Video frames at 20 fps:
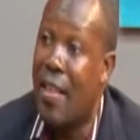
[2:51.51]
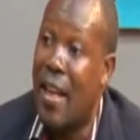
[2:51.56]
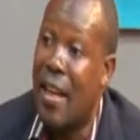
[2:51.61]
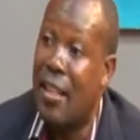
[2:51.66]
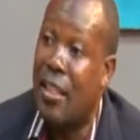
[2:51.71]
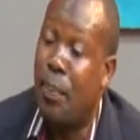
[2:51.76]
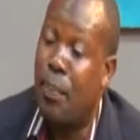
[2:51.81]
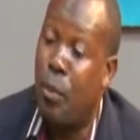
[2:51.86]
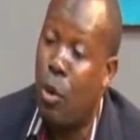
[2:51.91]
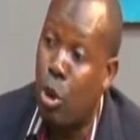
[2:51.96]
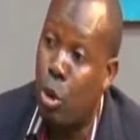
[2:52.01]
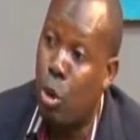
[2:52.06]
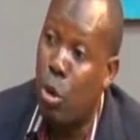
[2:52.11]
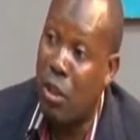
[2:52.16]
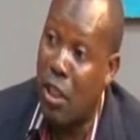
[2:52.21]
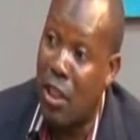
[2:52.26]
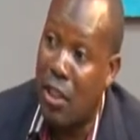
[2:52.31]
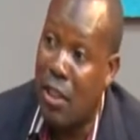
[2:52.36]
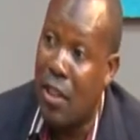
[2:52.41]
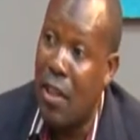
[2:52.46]
that
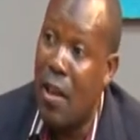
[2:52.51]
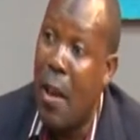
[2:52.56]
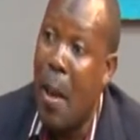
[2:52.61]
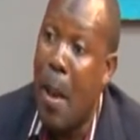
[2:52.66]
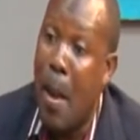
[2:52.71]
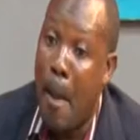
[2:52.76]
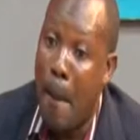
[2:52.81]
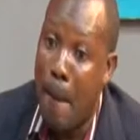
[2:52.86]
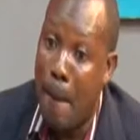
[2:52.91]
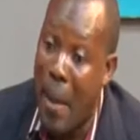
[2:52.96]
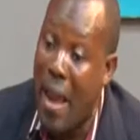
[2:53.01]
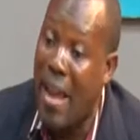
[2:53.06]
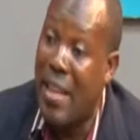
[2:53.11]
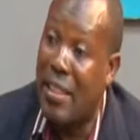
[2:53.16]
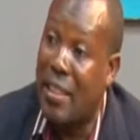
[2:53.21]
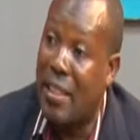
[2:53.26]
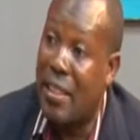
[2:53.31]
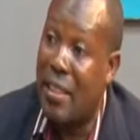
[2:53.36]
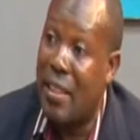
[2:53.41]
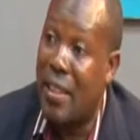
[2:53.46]
produces
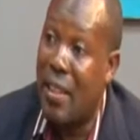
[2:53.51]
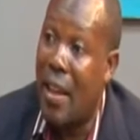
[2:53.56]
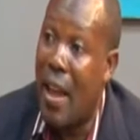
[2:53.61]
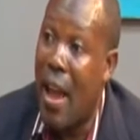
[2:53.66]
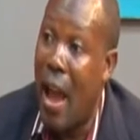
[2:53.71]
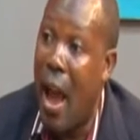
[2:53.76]
maize,